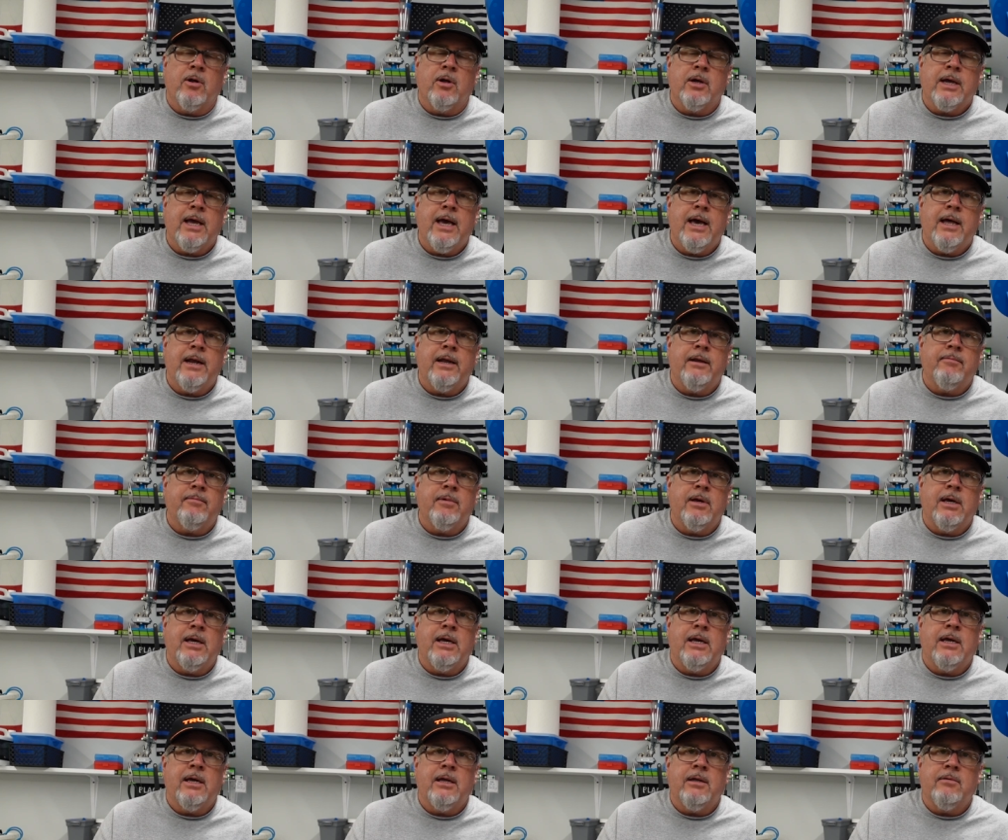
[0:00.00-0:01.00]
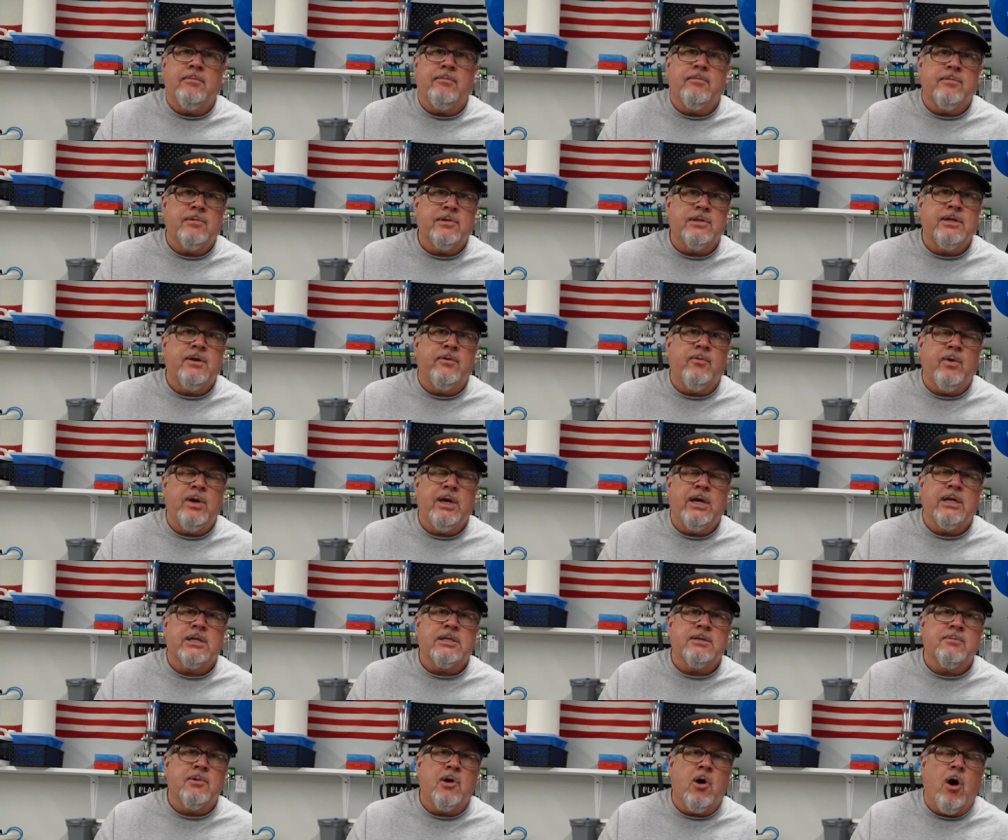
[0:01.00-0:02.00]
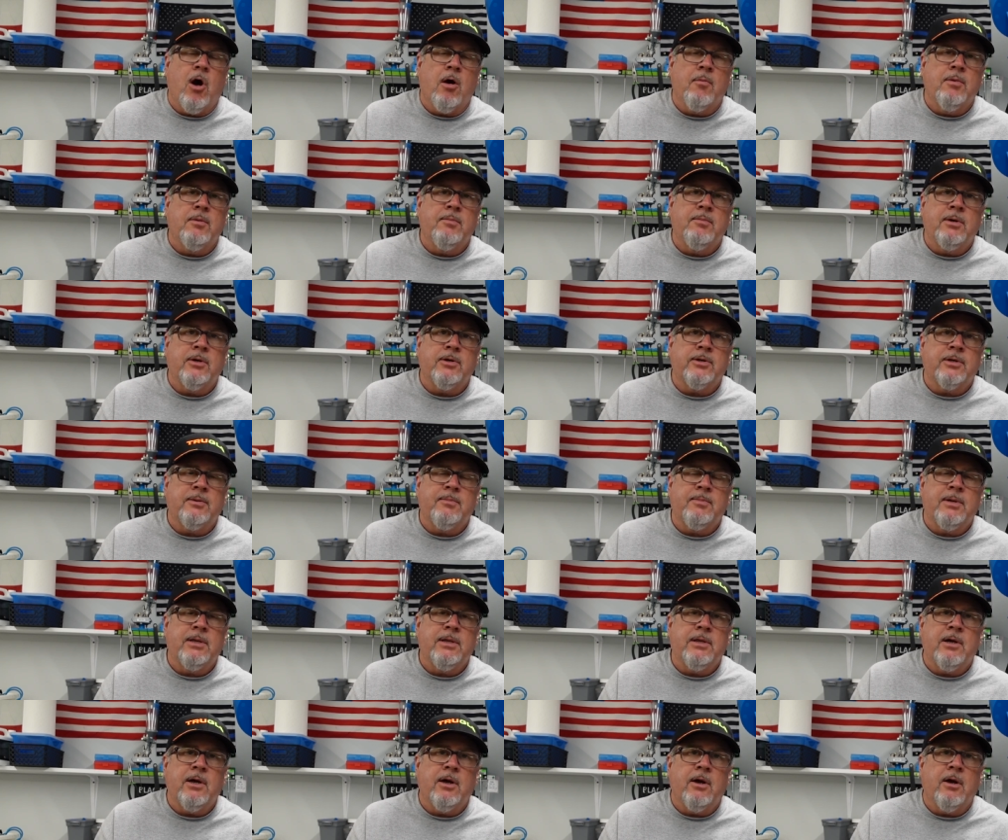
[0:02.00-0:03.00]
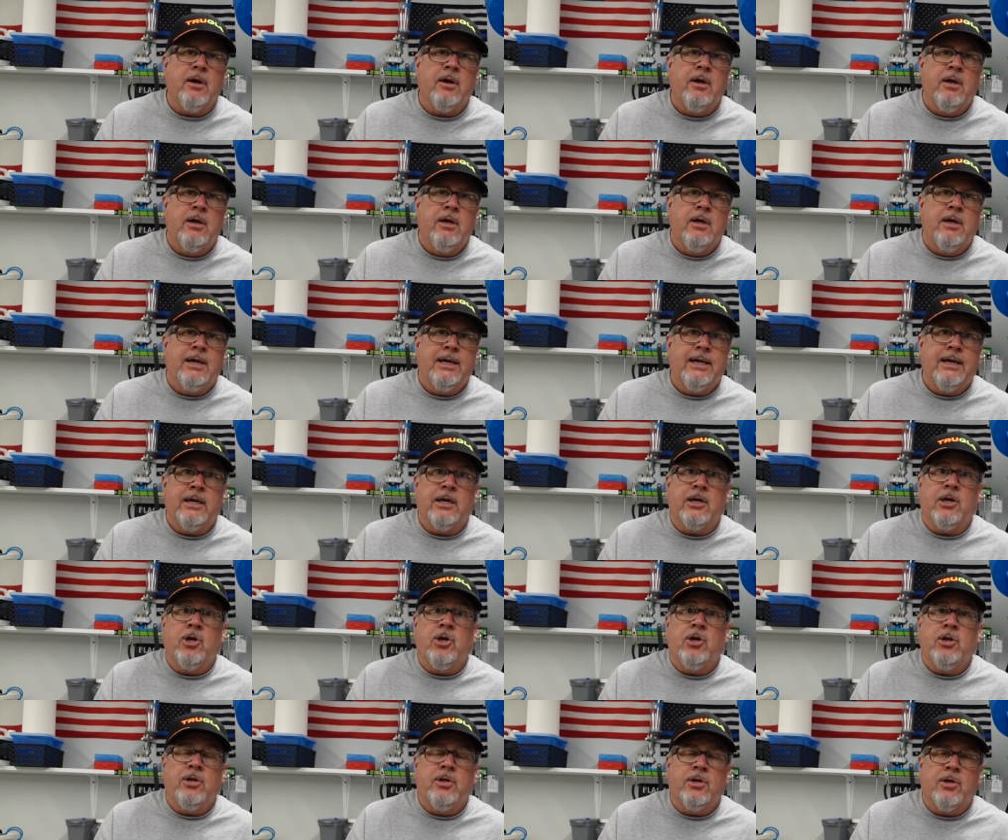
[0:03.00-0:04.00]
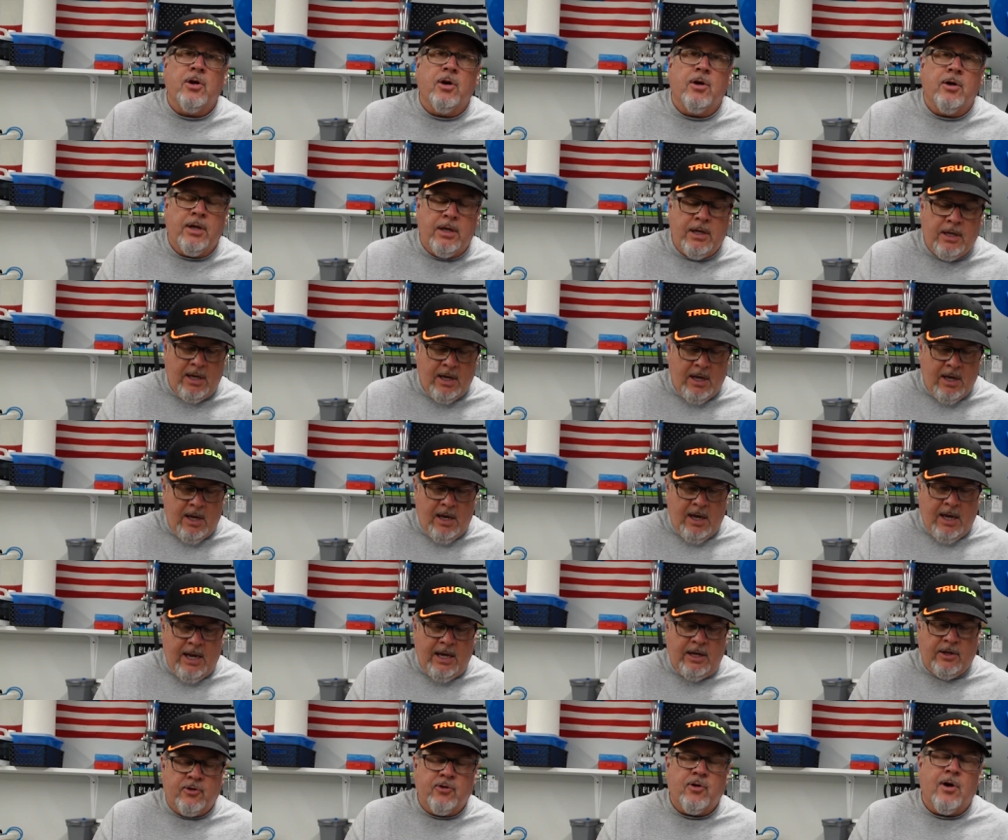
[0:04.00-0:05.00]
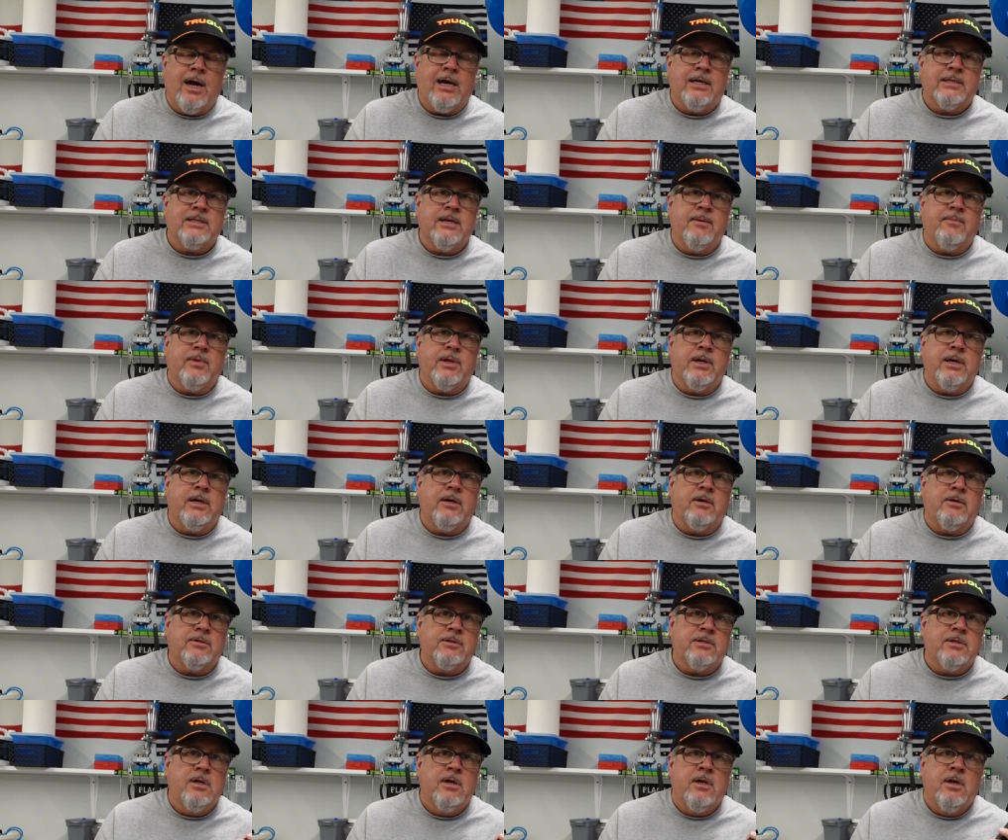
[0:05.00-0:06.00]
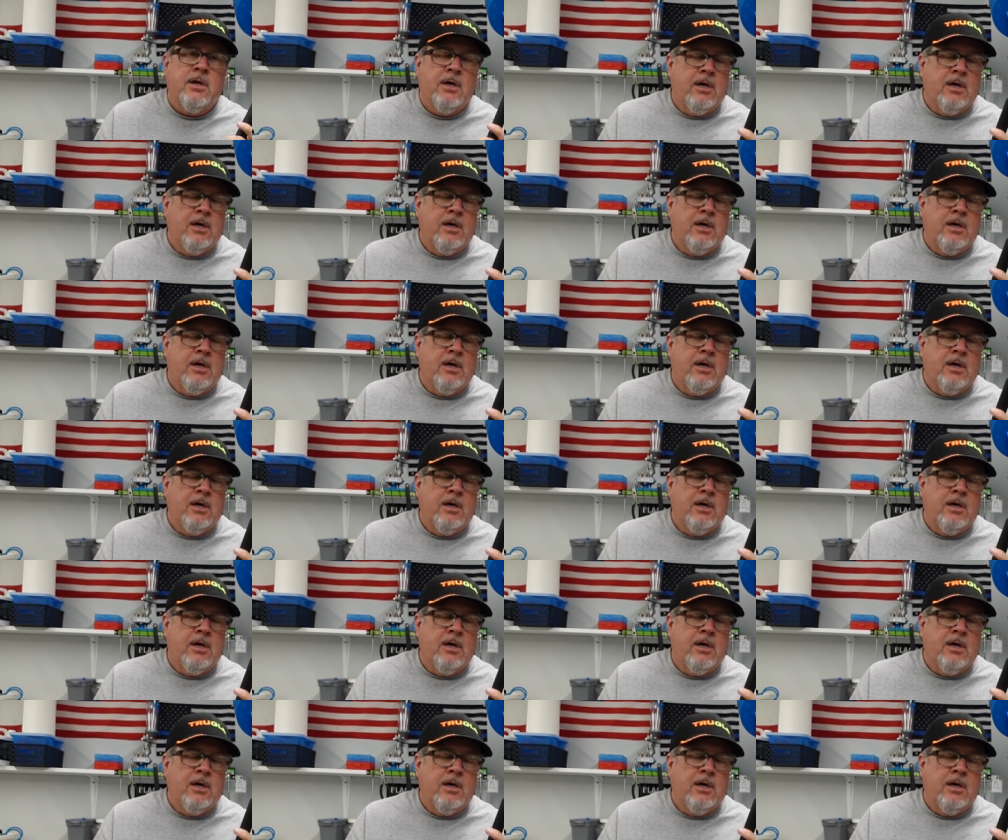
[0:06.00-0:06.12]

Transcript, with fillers: and look at it and see if we can get some carbon built up in there, get it good and dirty, and try something else.